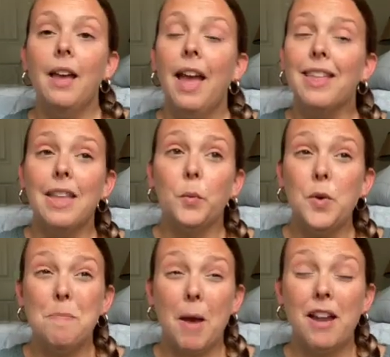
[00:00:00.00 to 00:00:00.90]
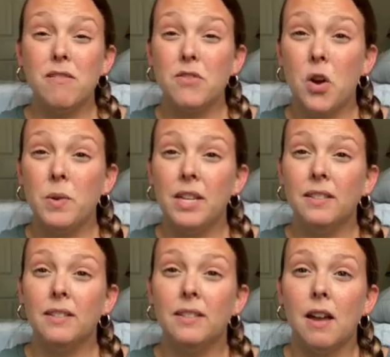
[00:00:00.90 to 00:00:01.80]
And then we might throw in
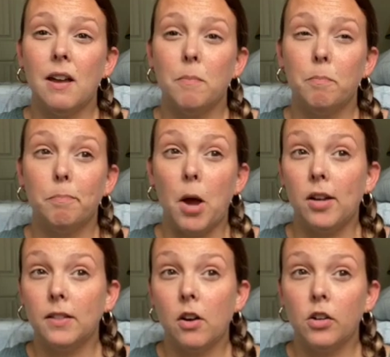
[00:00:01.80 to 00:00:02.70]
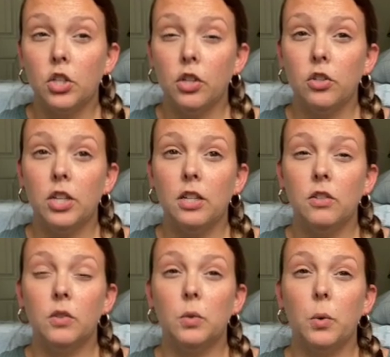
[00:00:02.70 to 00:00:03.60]
some Boxcar
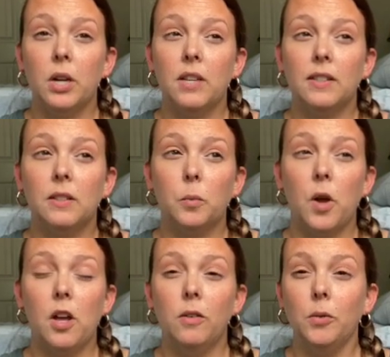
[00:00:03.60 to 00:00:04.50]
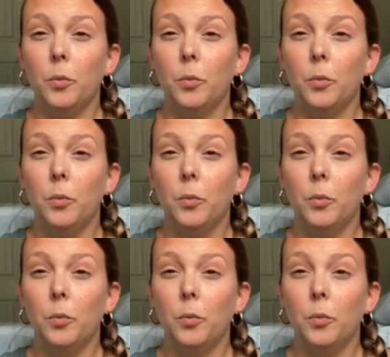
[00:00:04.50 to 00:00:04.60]
Children's stories as well.